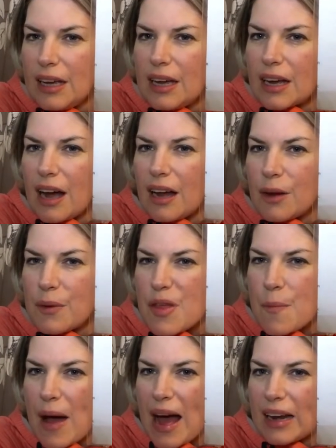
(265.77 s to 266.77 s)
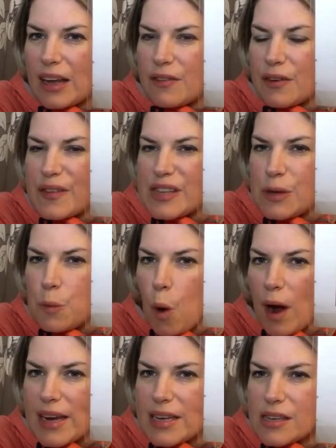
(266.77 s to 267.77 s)
colour with a palette of obviously
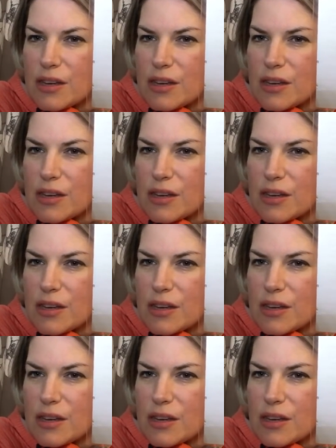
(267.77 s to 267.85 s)
white